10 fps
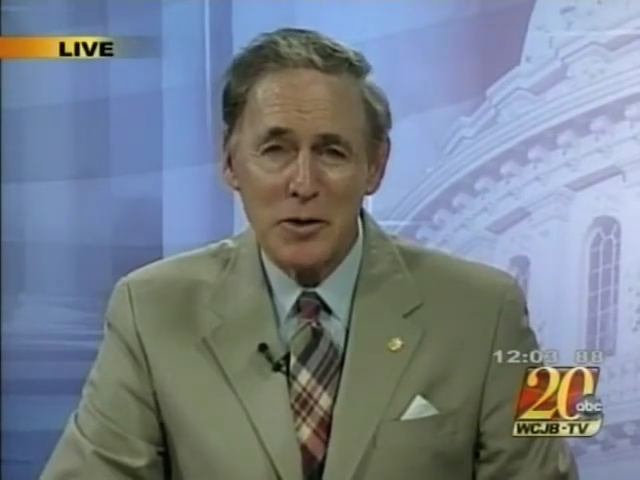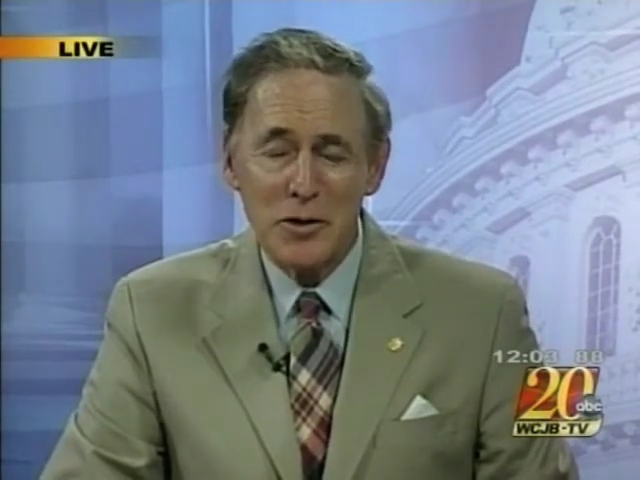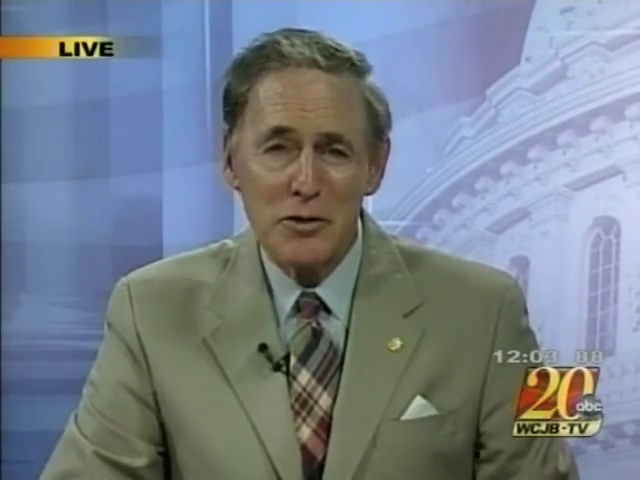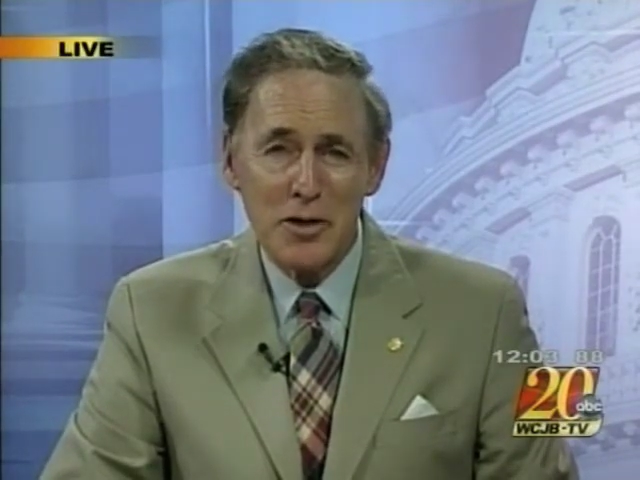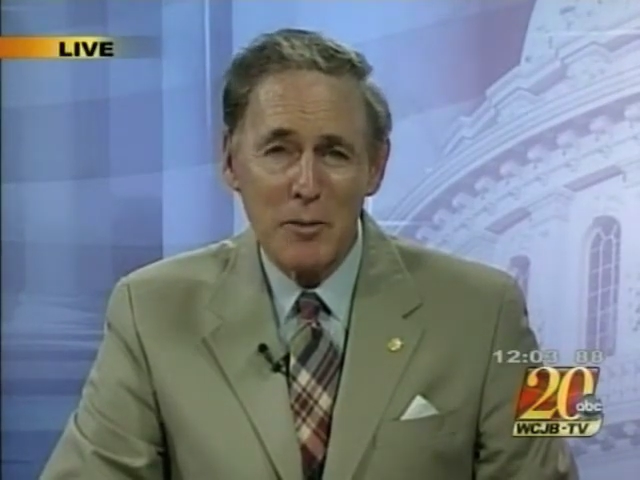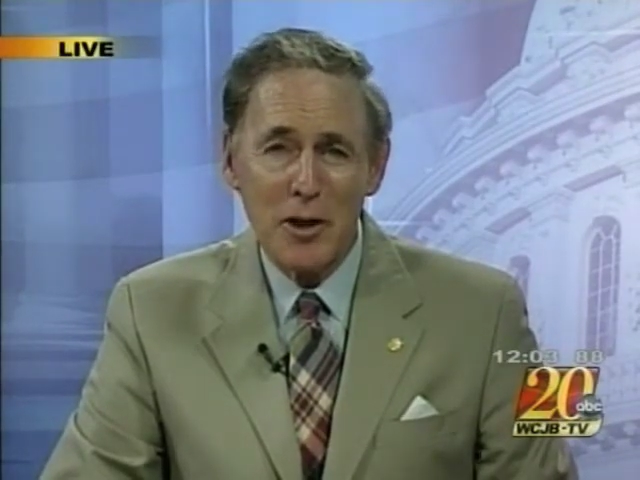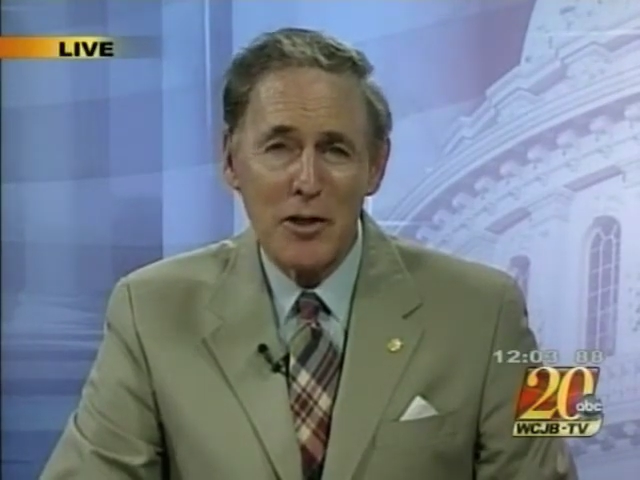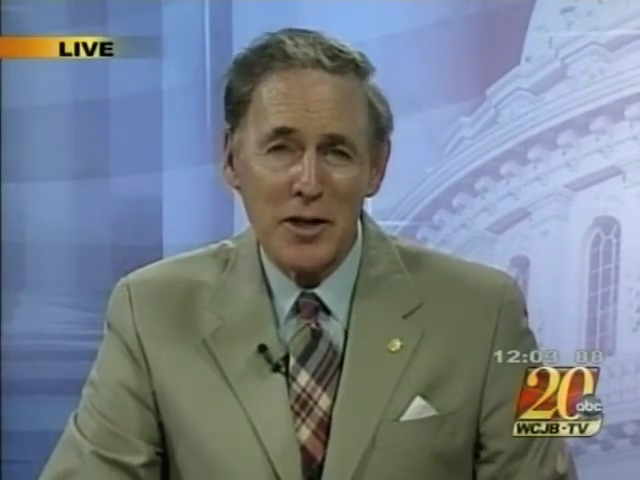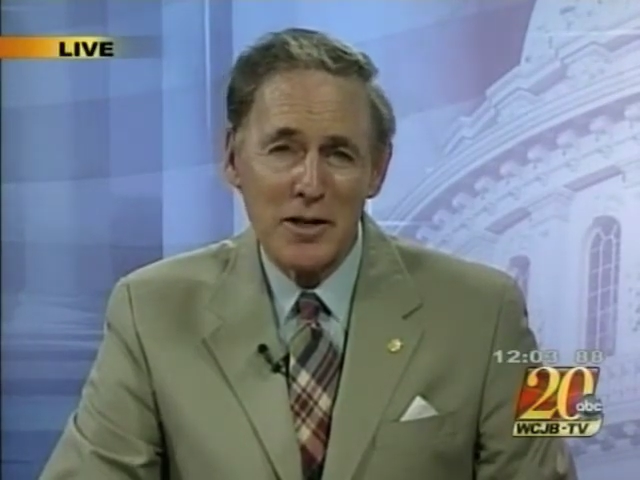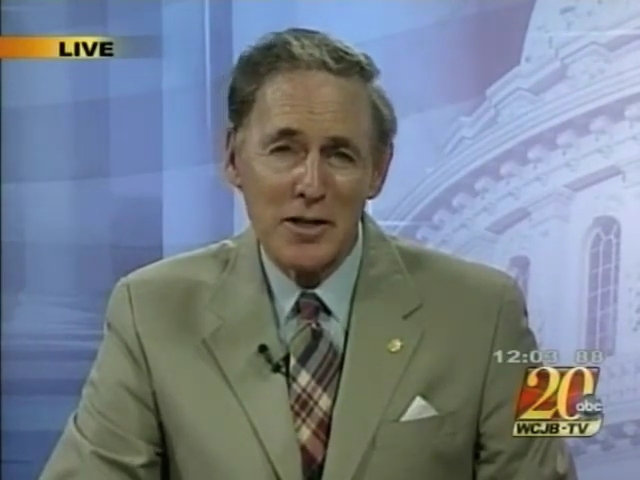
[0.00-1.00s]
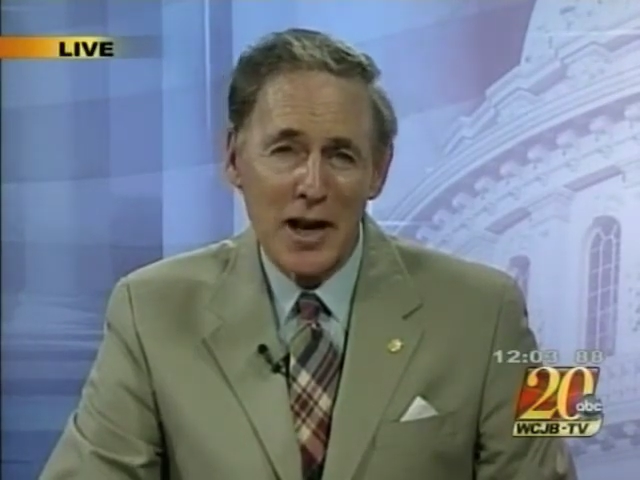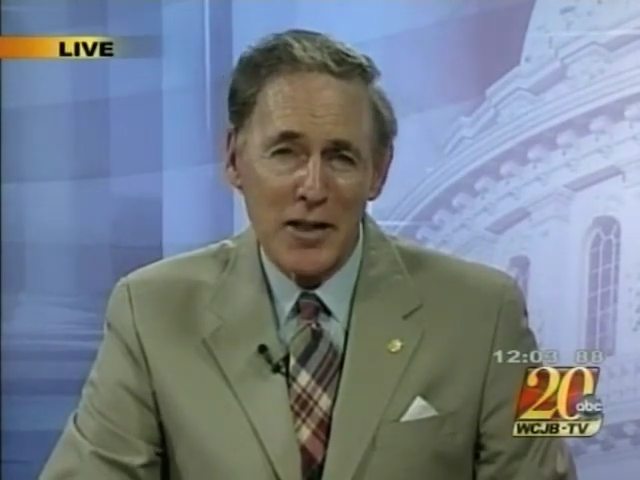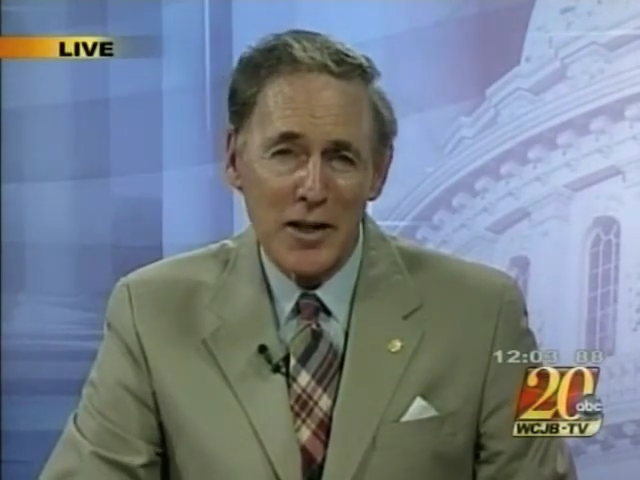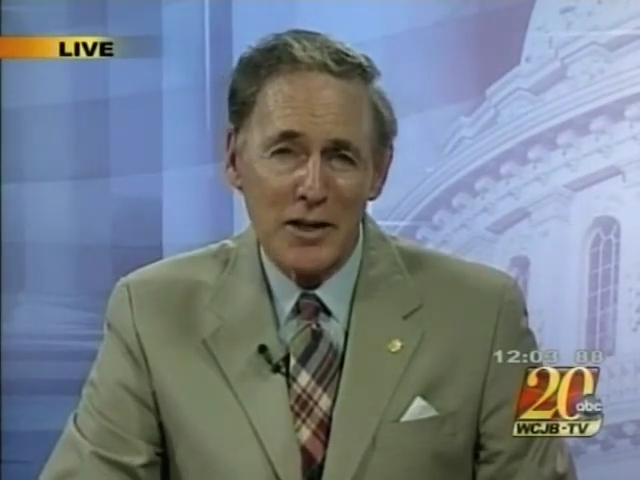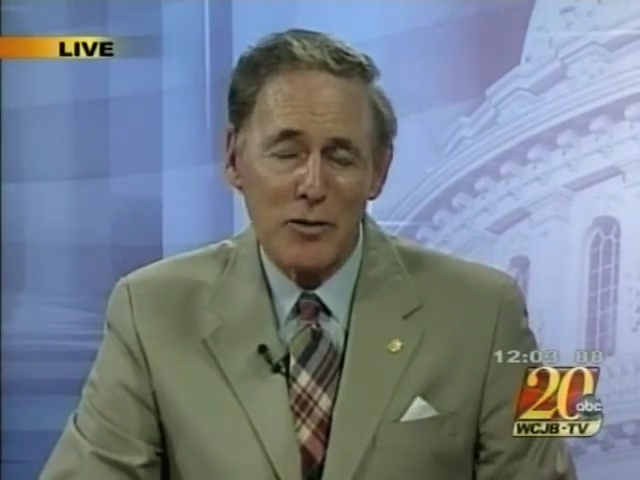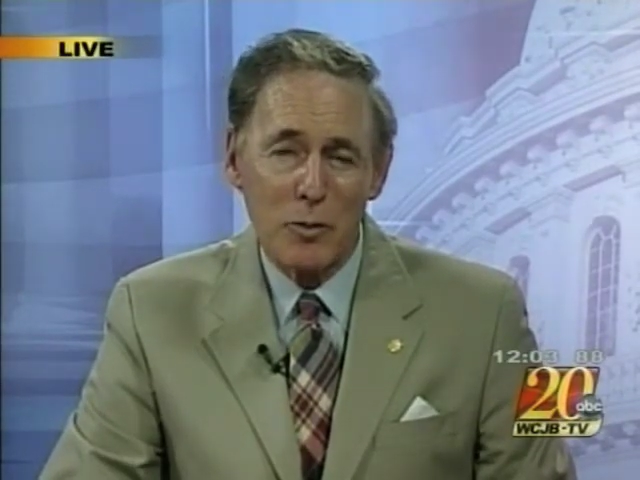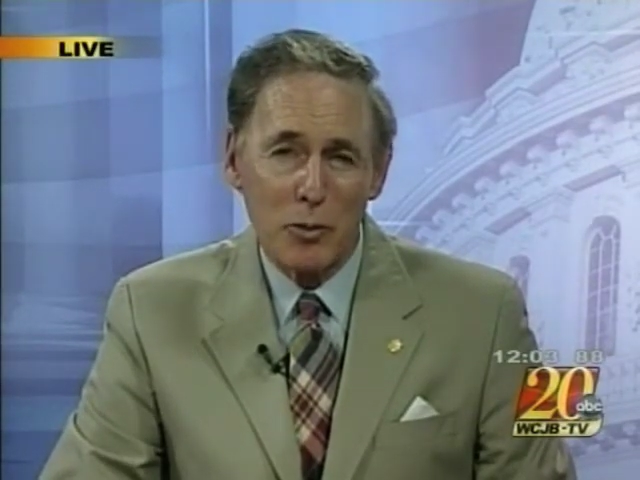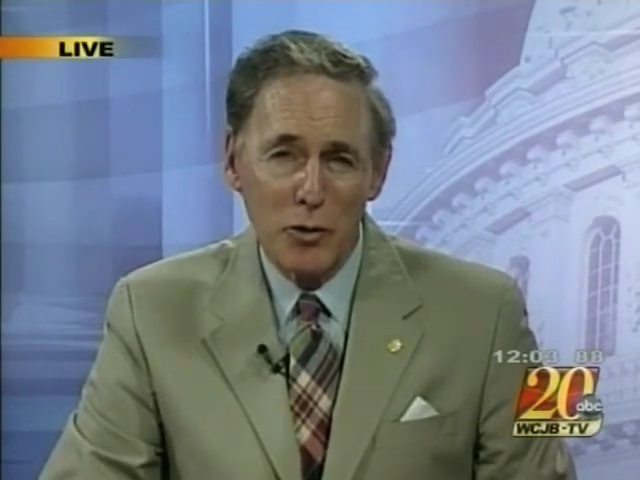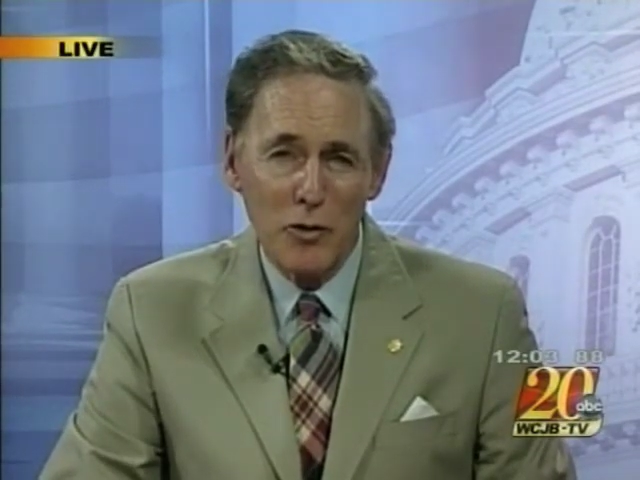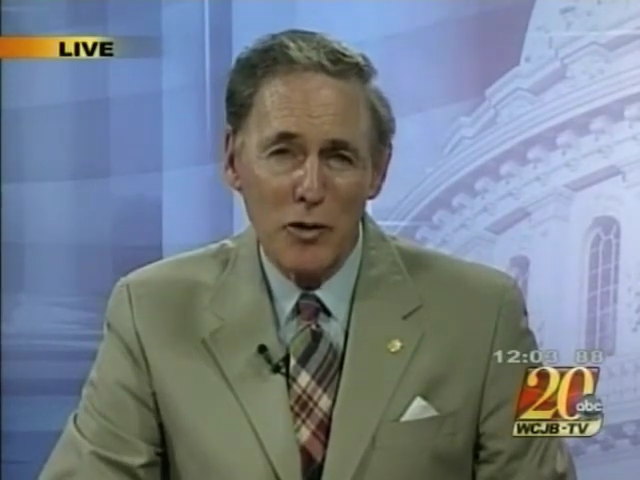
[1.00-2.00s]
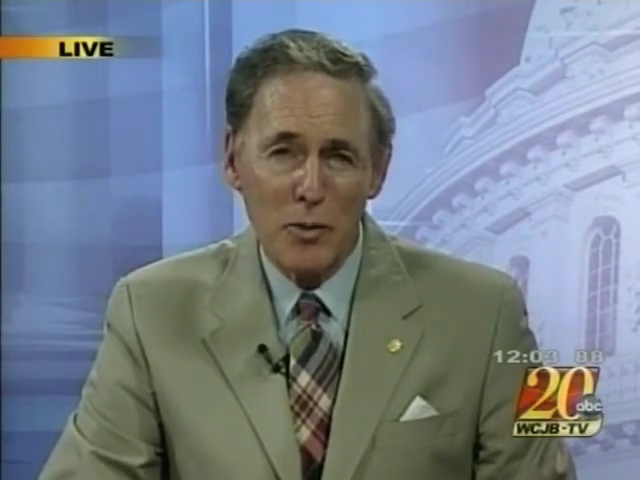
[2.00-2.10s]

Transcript: do some of the things that I think to improve